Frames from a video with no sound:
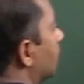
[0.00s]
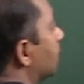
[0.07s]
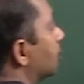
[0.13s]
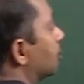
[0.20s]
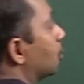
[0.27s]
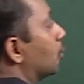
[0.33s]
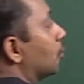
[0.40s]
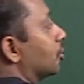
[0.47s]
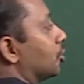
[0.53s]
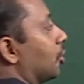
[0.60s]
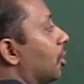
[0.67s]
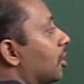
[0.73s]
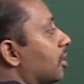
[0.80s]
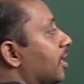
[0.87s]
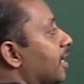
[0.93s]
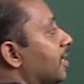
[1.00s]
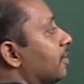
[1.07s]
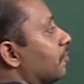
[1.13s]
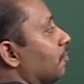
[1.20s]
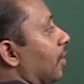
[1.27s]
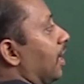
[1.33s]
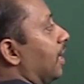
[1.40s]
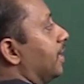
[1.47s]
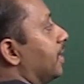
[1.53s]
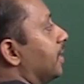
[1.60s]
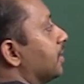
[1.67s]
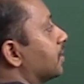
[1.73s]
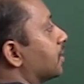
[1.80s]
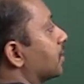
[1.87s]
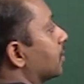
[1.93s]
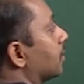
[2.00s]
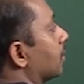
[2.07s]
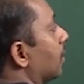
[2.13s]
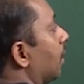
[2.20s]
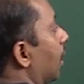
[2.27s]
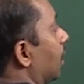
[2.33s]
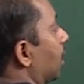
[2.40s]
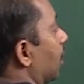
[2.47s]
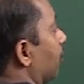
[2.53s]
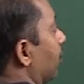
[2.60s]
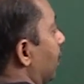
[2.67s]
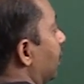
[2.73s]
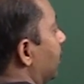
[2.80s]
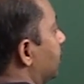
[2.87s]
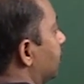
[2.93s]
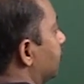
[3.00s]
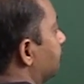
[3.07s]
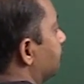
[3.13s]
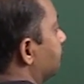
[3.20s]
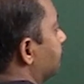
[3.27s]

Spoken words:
So shorter than violet is ultraviolet,